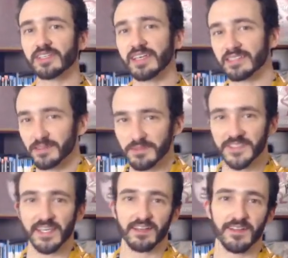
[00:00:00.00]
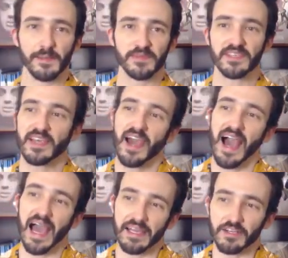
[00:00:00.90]
you can get some sick clips.
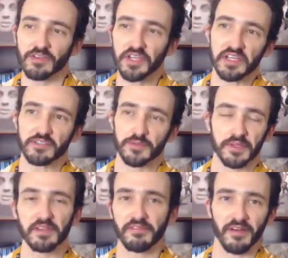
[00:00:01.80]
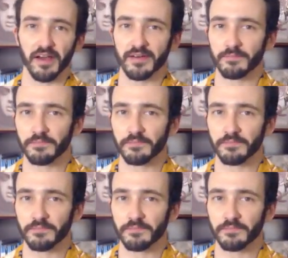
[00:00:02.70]
I do think it's really fun.